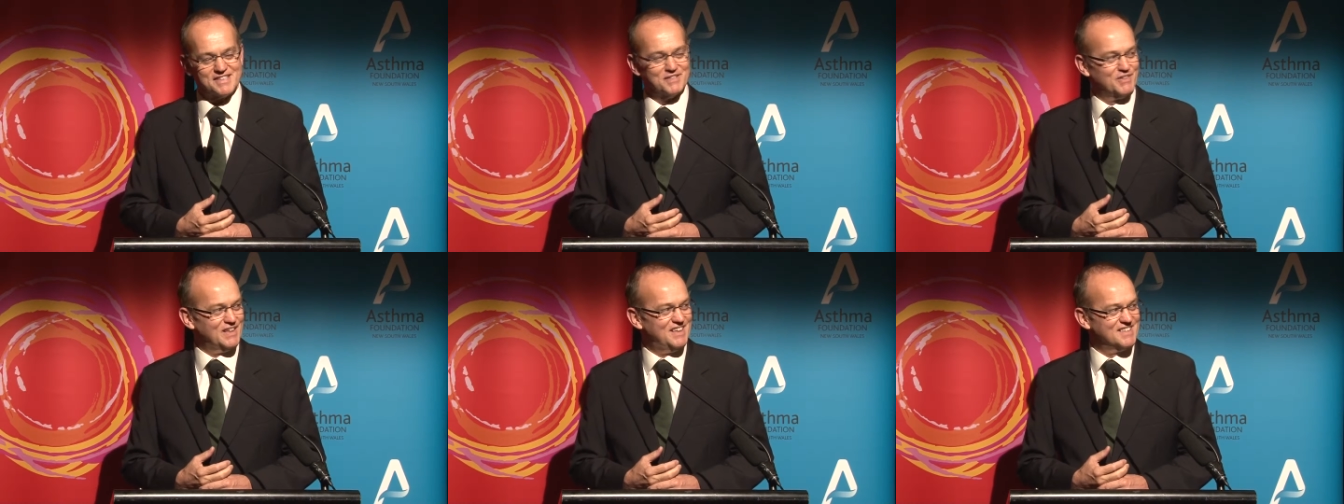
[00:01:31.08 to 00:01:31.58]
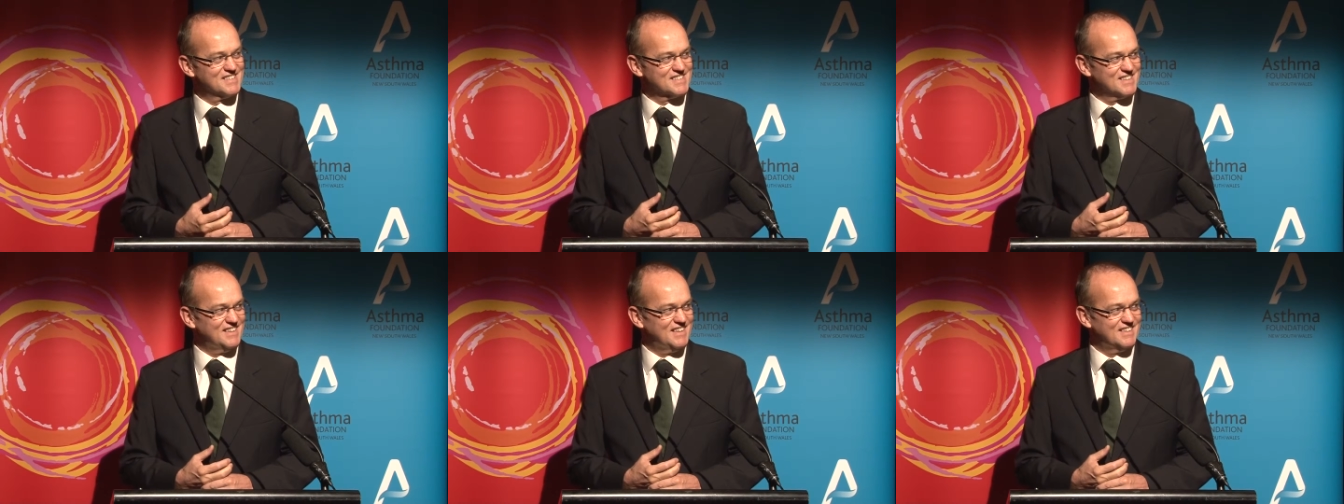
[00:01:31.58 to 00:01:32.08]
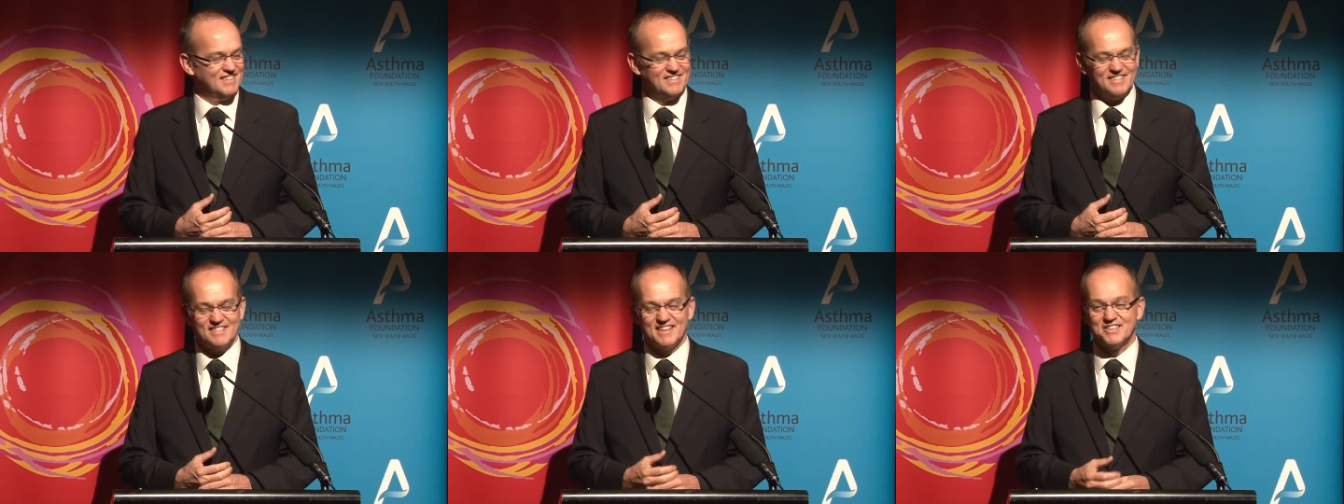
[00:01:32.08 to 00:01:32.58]
civilized
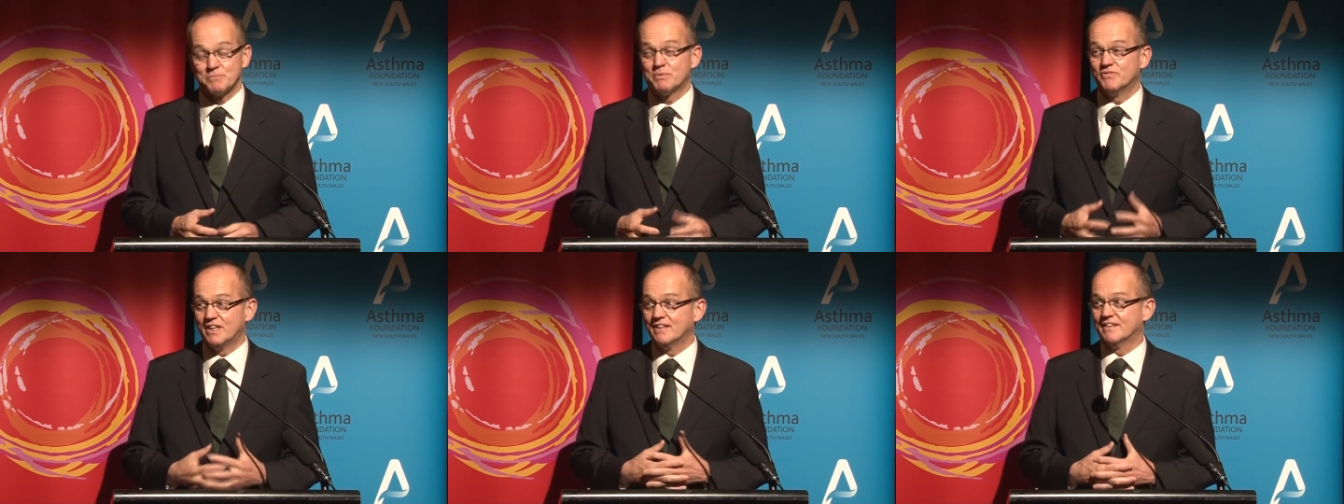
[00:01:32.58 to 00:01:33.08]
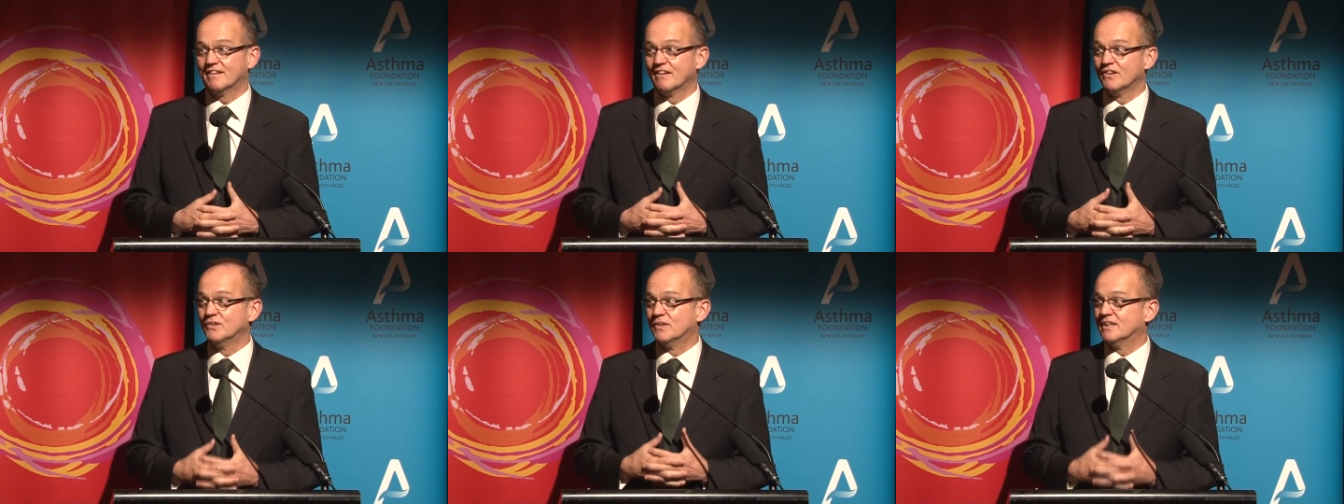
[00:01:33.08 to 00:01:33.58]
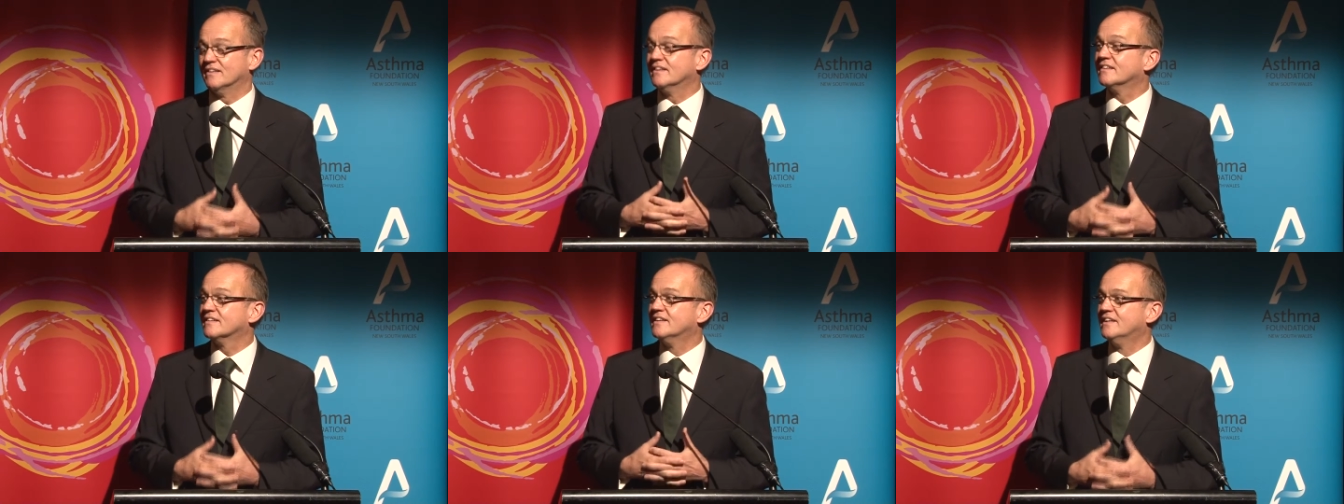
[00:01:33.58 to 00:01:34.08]
society, they just provide the glue, I
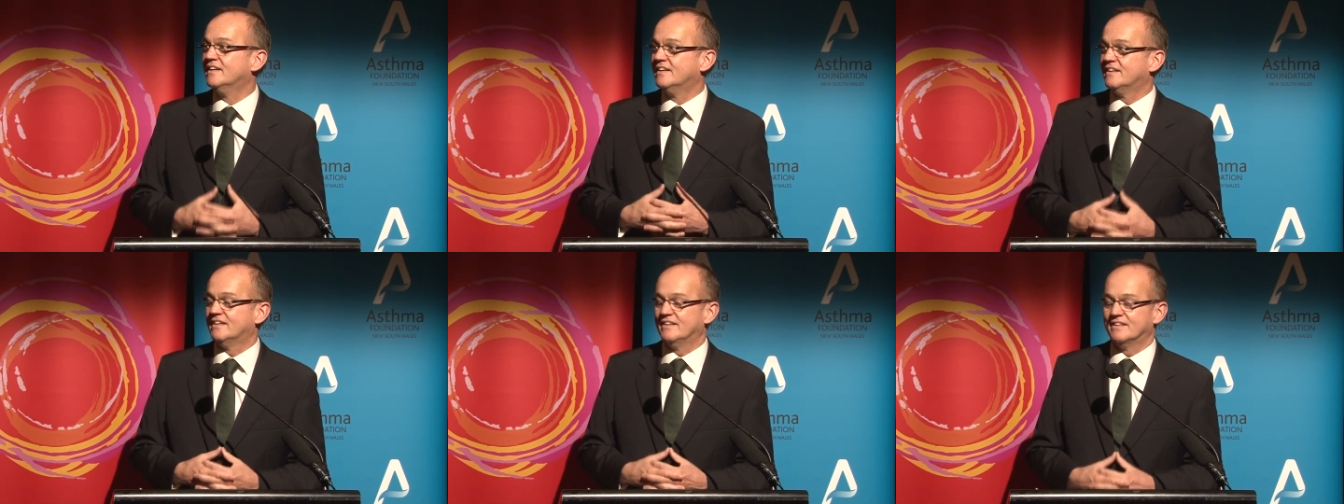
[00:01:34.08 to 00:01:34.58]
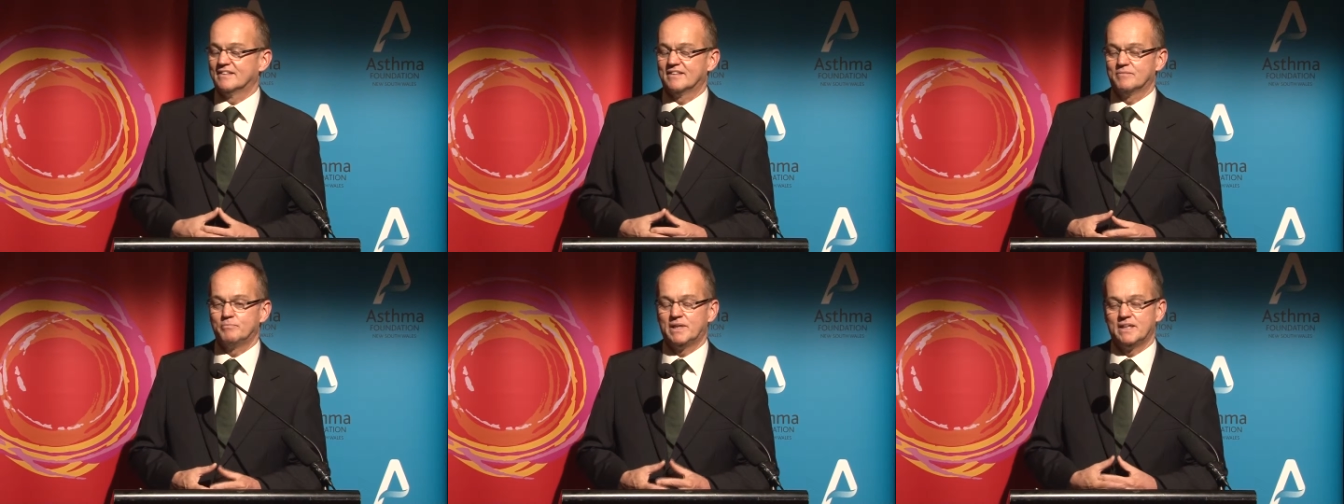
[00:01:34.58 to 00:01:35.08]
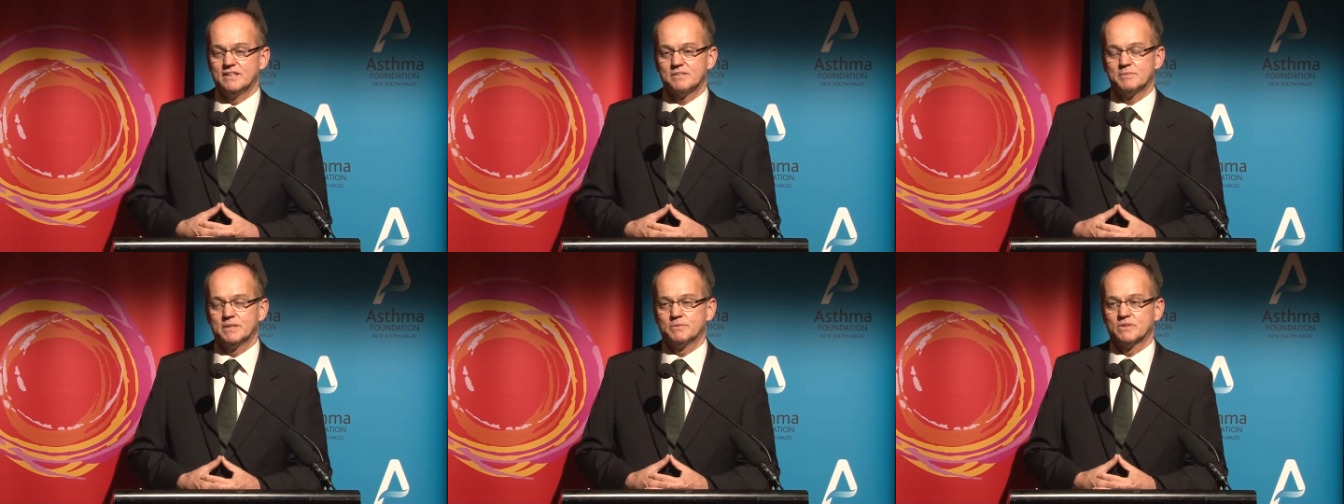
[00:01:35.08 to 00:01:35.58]
think, uh, that
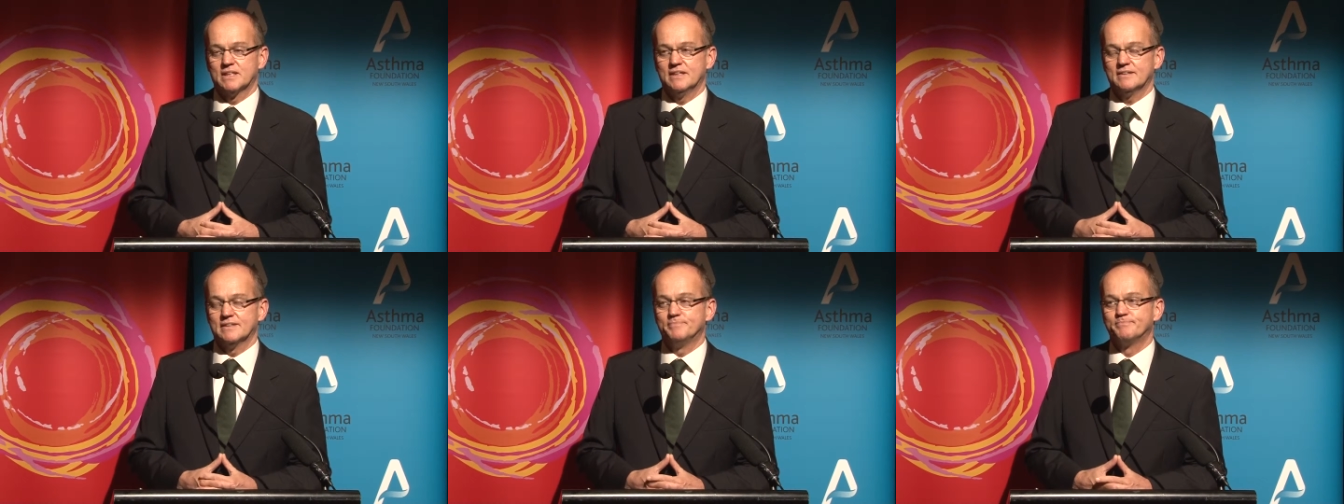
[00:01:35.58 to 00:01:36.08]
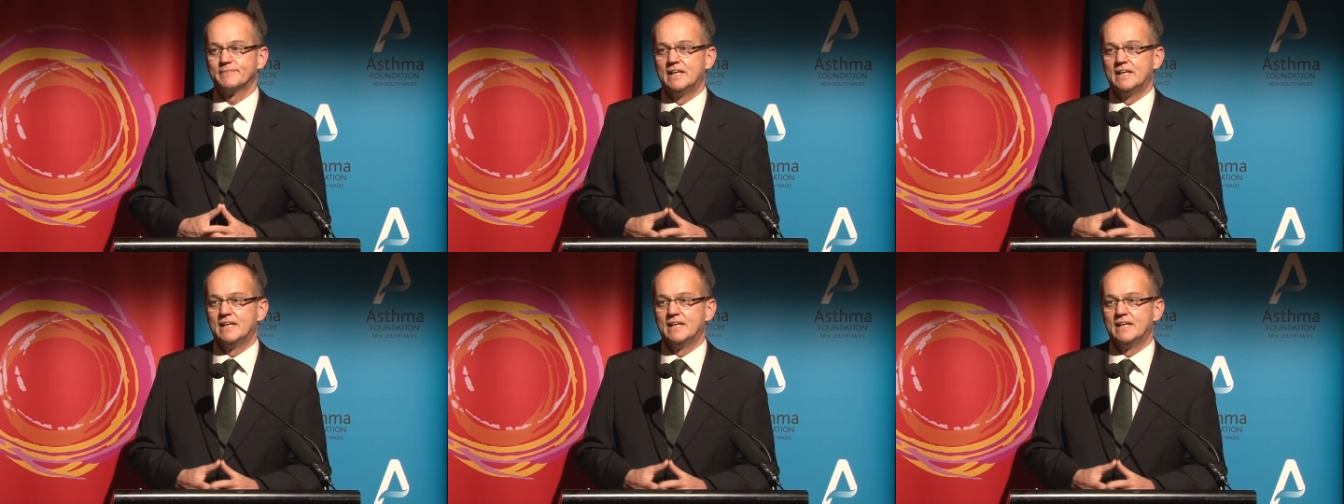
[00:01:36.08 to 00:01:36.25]
binds people together.